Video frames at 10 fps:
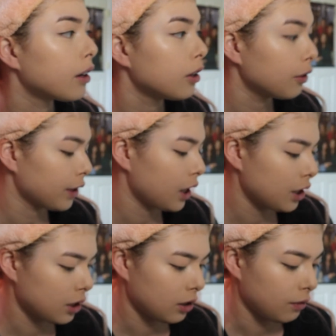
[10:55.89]
a
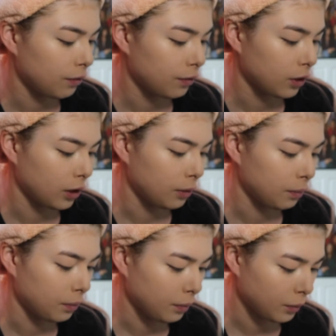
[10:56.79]
notification
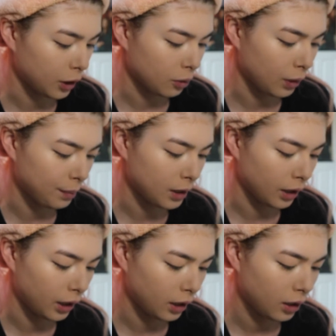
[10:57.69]
from this
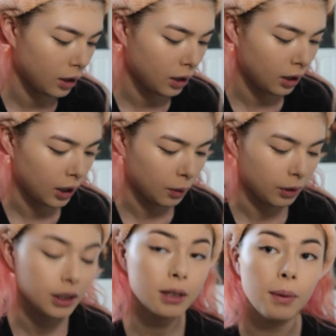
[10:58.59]
website. I
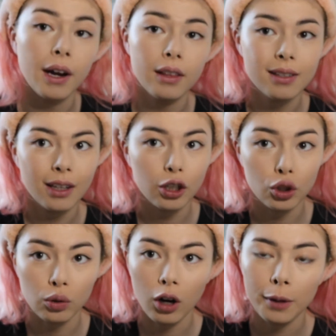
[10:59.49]
wanted to buy these like
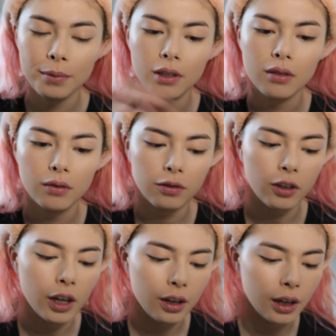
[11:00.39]
drops for
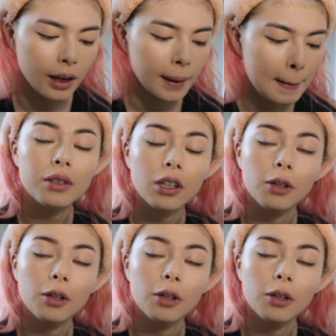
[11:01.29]
hair dye. I was like,